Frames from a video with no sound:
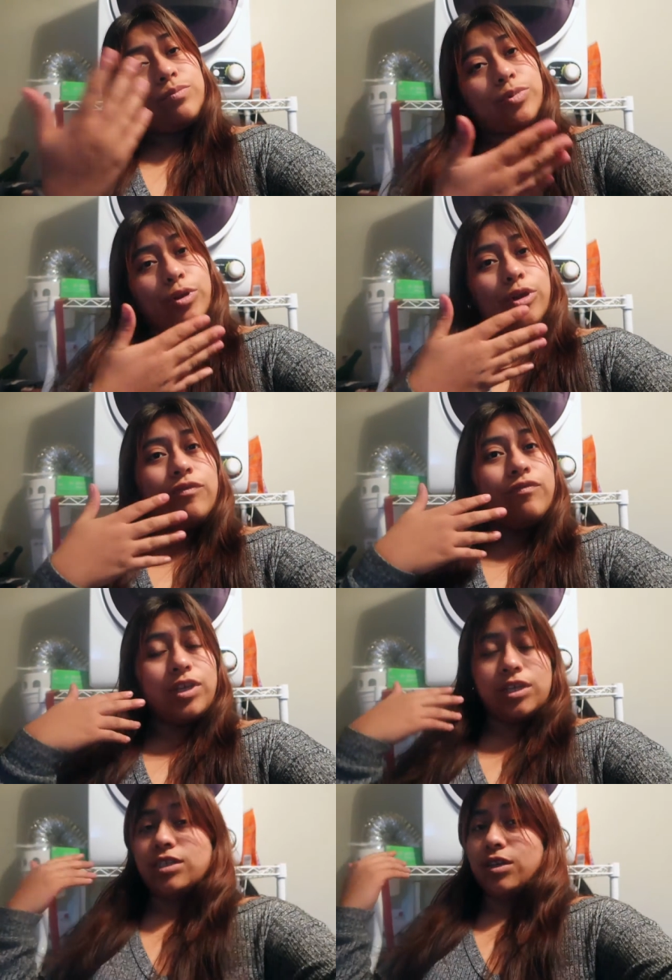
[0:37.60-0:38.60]
proof.
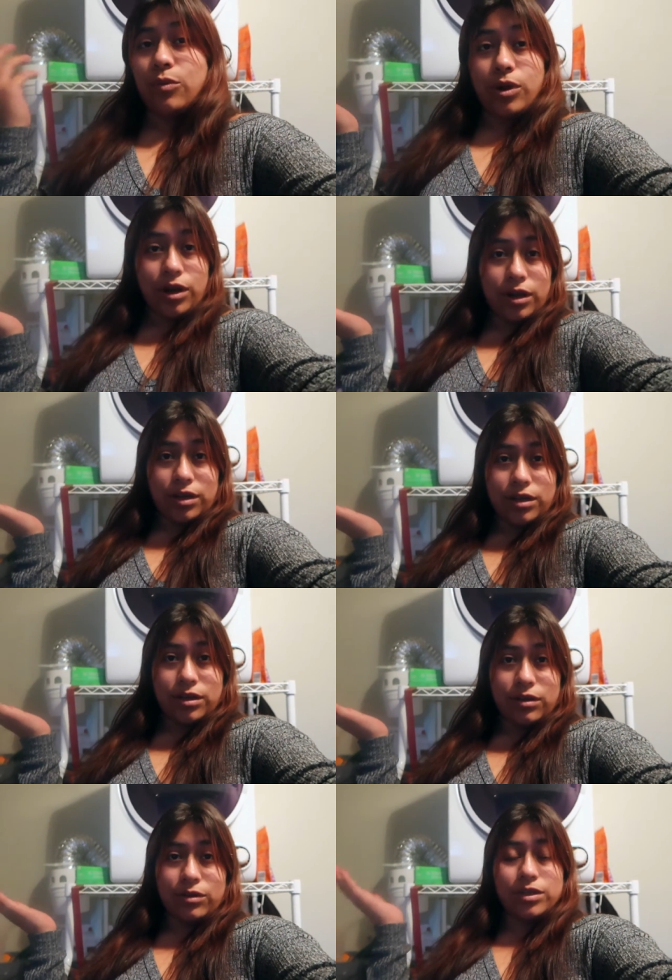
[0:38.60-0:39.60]
Does it work
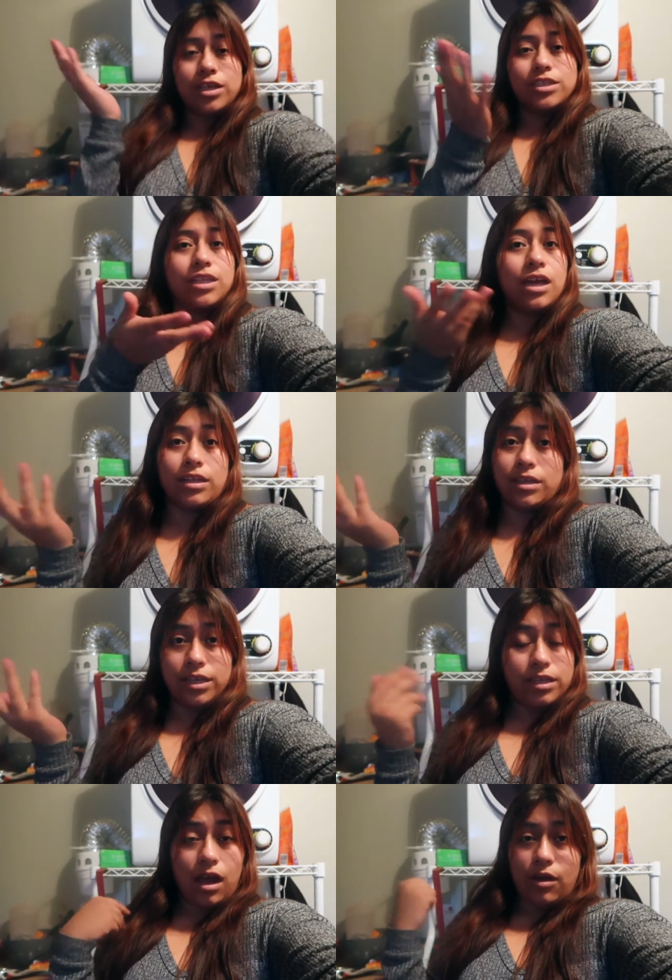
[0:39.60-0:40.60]
or does
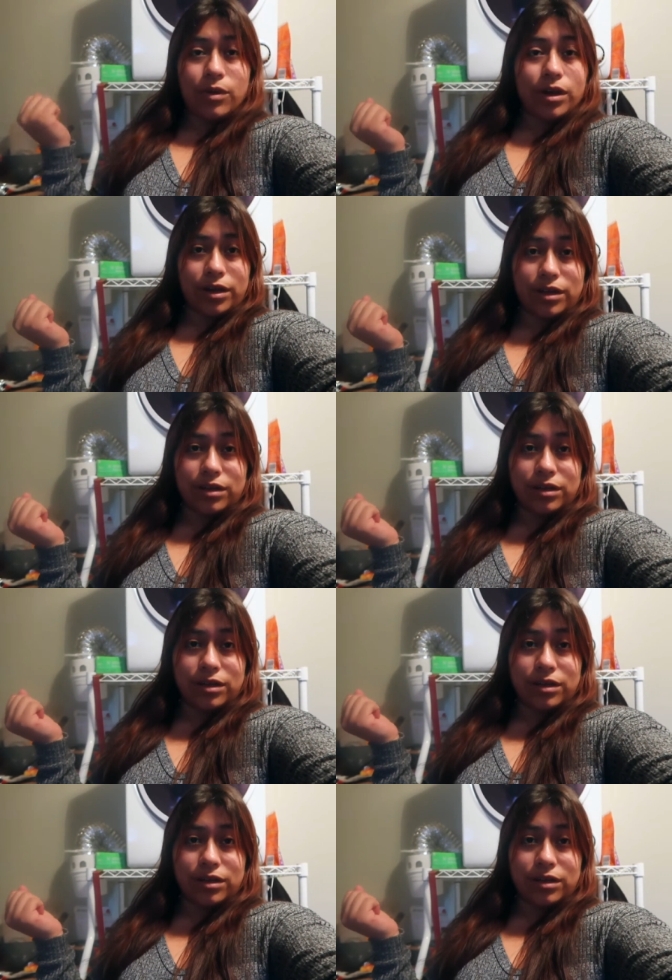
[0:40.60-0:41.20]
it not work?